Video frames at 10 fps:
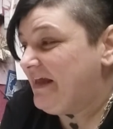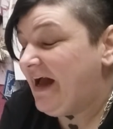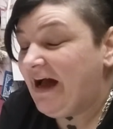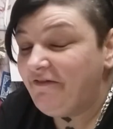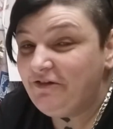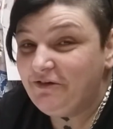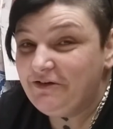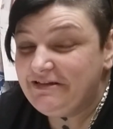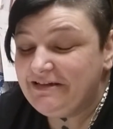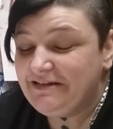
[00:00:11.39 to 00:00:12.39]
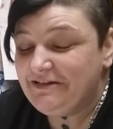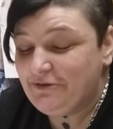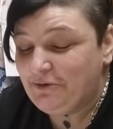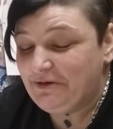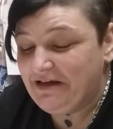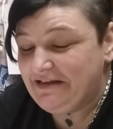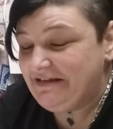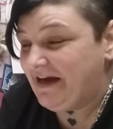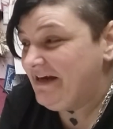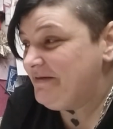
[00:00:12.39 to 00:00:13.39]
I haven't looked totally
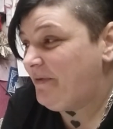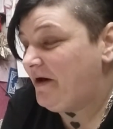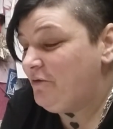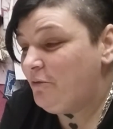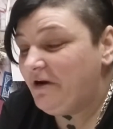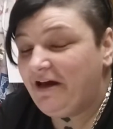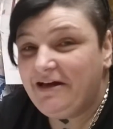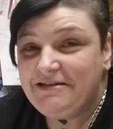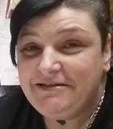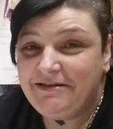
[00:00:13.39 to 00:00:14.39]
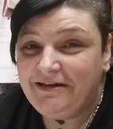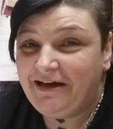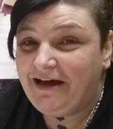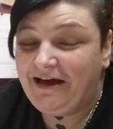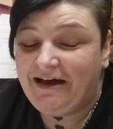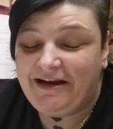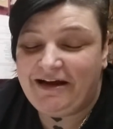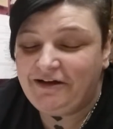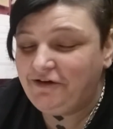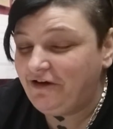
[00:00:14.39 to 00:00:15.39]
inside, but I know what it is, and
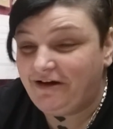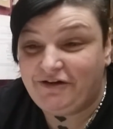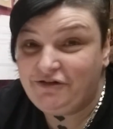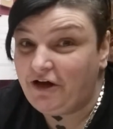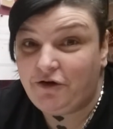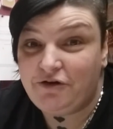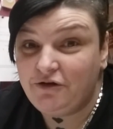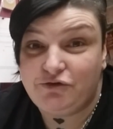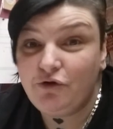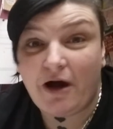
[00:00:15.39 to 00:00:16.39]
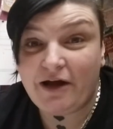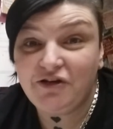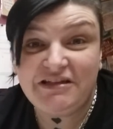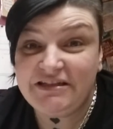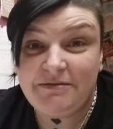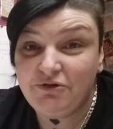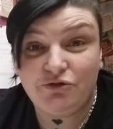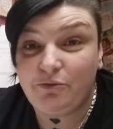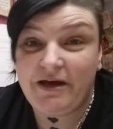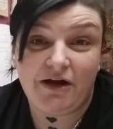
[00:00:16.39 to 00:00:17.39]
I, I, I couldn't. There's no. I couldn't sleep. There's
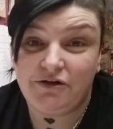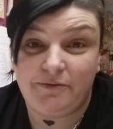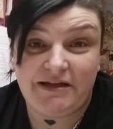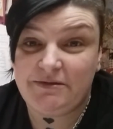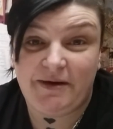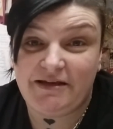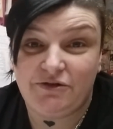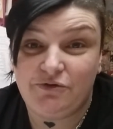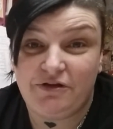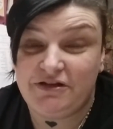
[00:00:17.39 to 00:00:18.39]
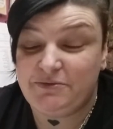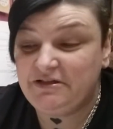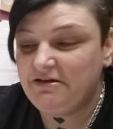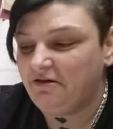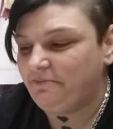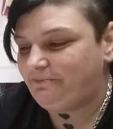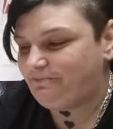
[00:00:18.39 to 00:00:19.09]
no way I could have went to bed and knew that this was here.